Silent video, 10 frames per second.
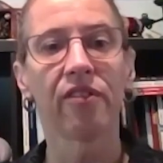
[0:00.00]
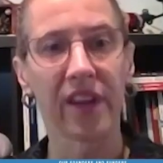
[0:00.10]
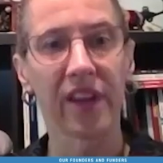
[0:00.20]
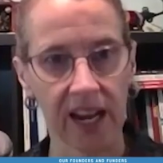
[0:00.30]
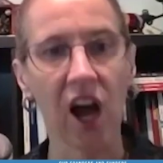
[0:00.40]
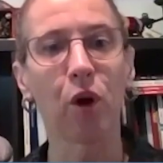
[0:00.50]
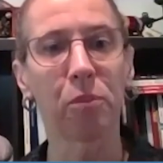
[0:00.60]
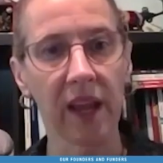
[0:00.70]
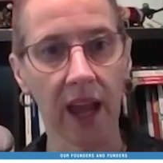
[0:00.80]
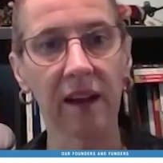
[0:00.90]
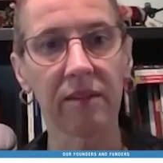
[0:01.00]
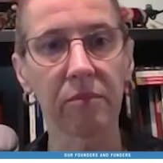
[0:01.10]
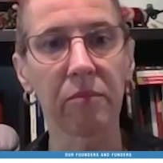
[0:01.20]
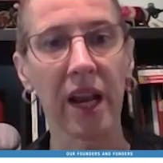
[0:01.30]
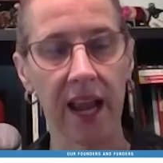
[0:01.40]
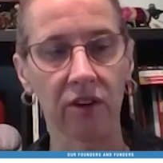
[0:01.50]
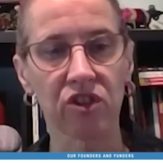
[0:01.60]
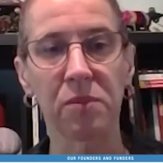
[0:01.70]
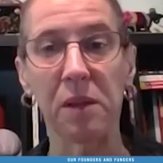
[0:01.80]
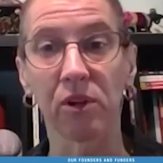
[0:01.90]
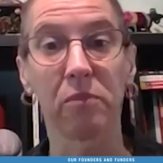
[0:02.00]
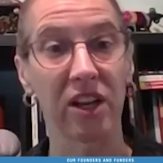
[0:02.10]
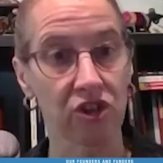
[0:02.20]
that can help get money out to people and make